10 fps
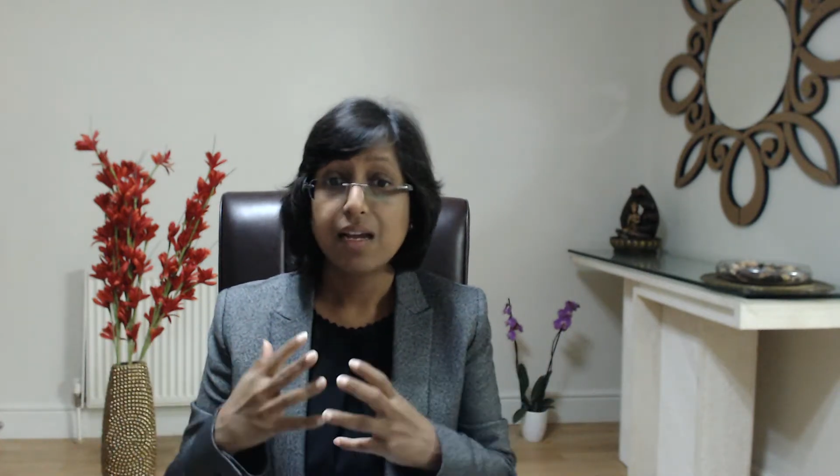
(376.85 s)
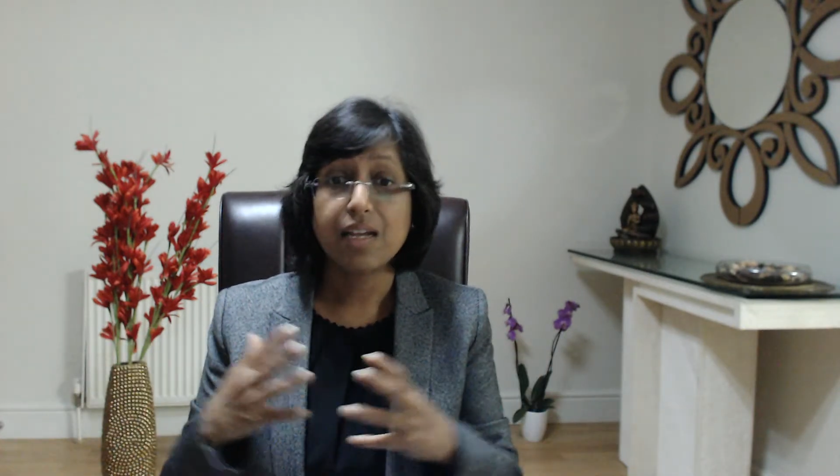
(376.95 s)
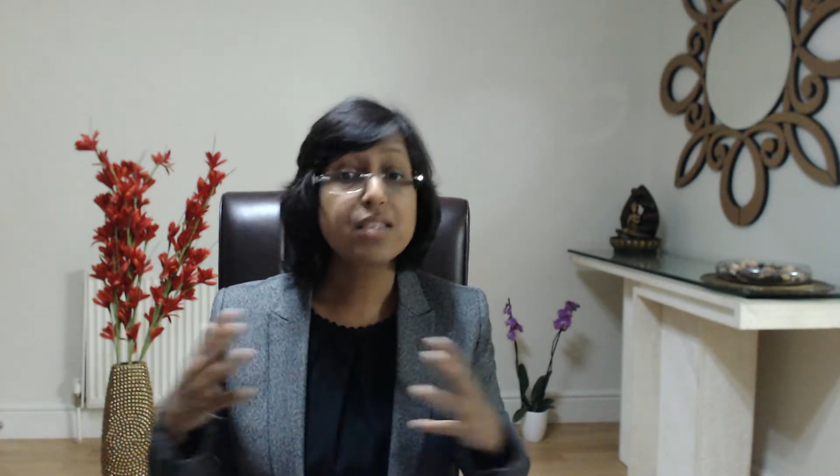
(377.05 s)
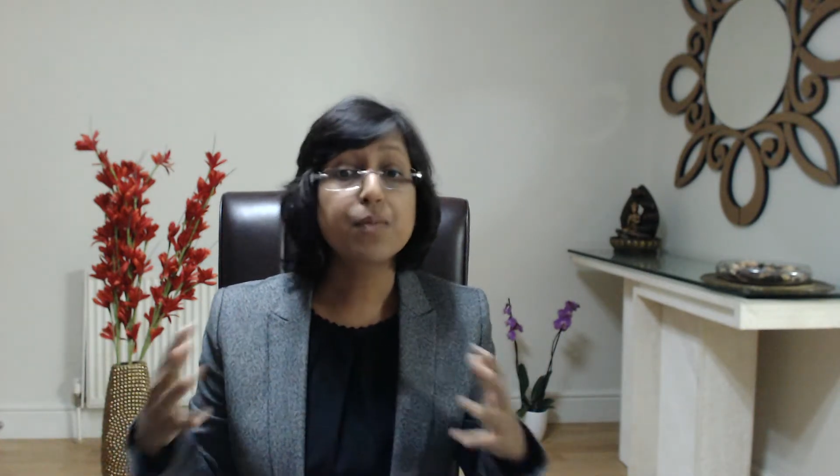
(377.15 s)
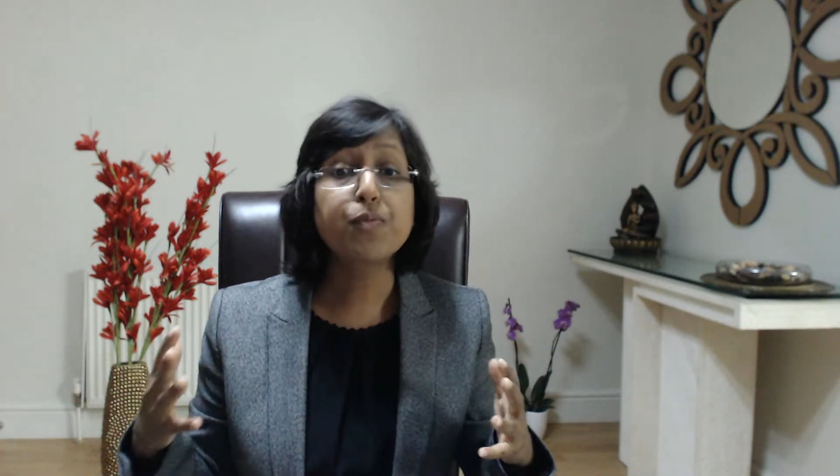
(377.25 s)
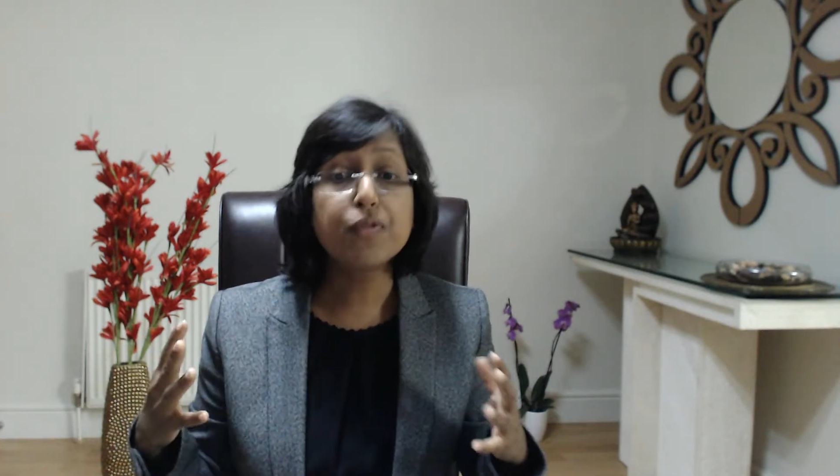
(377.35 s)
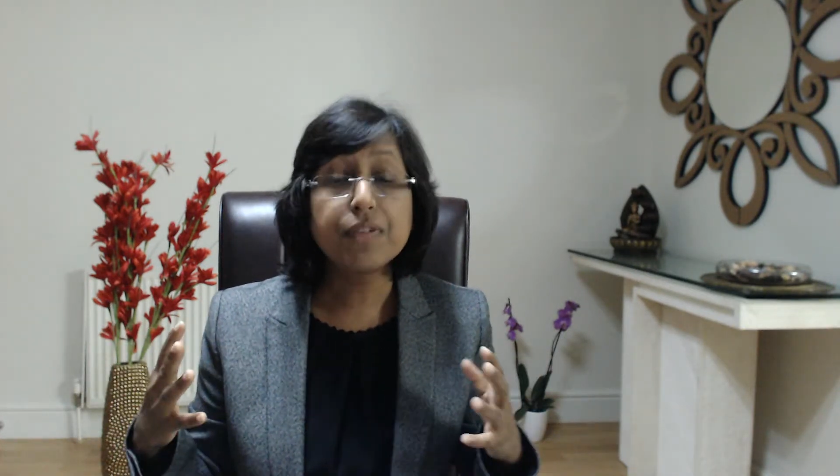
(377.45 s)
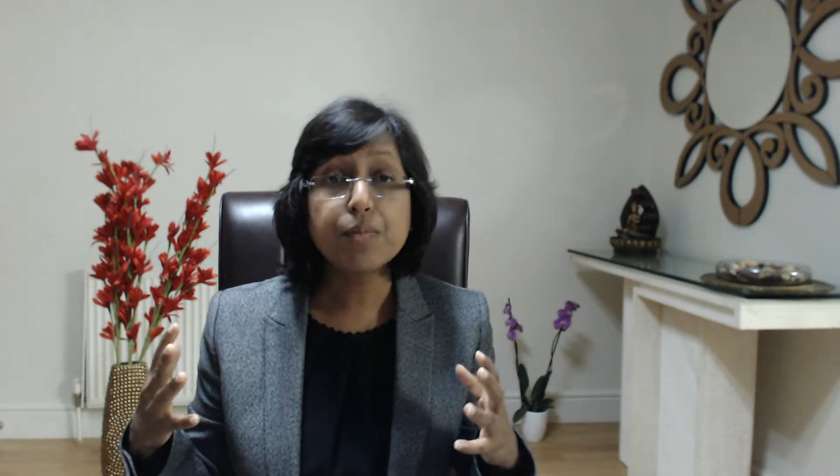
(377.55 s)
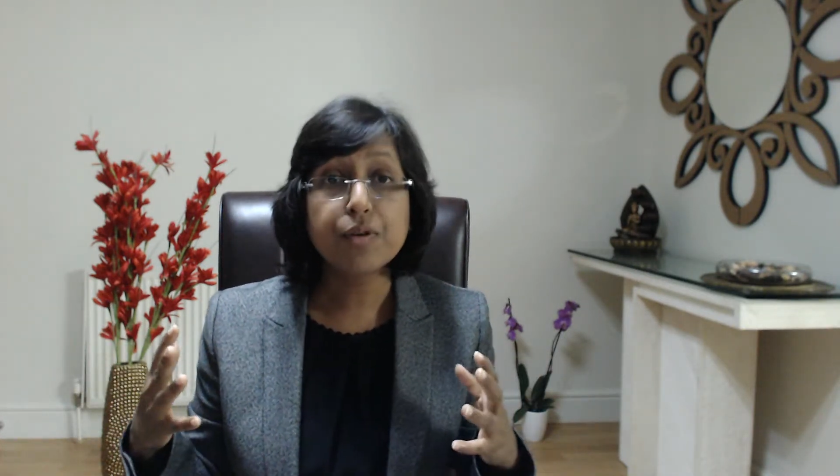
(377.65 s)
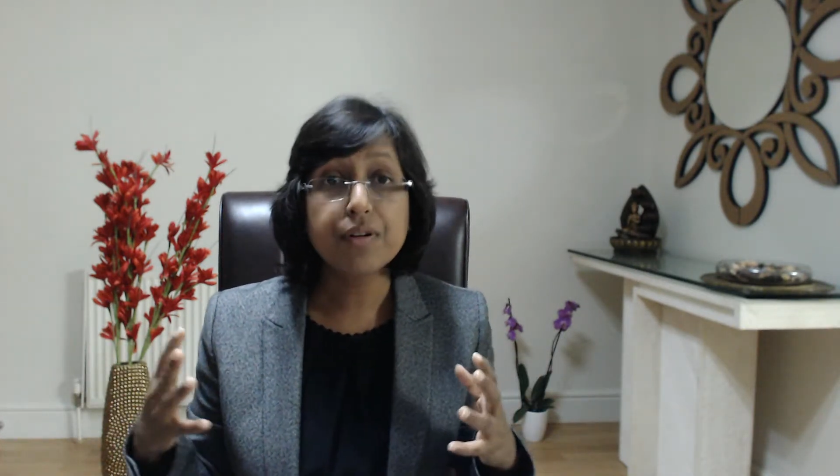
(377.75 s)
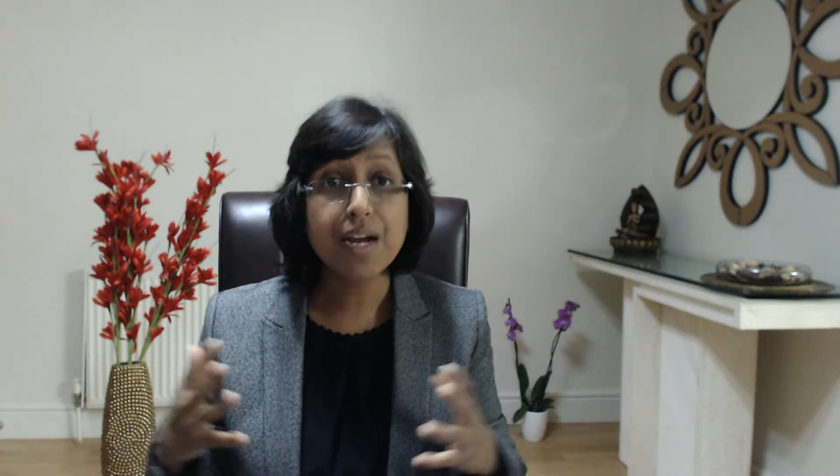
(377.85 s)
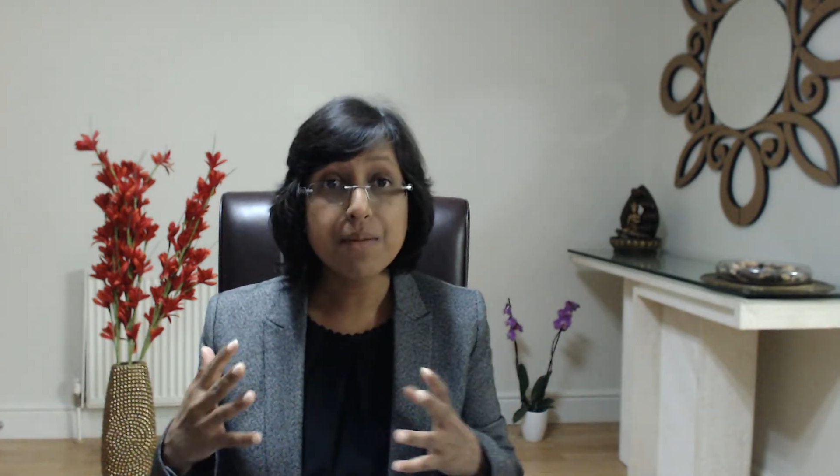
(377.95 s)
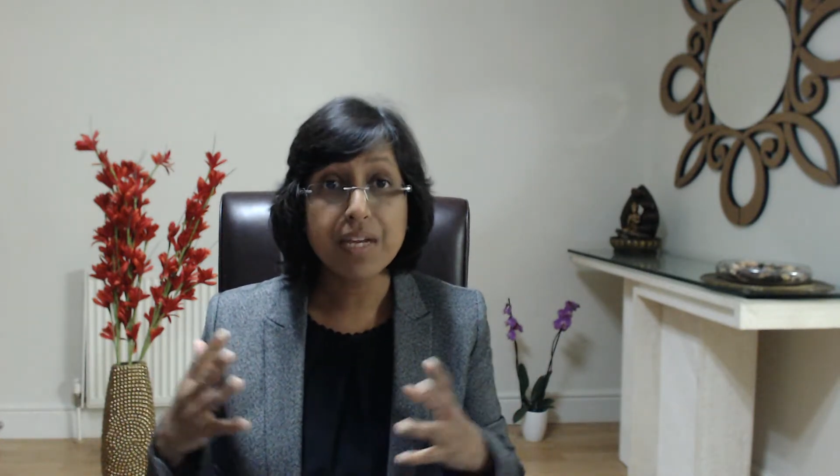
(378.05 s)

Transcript: It's a proven program.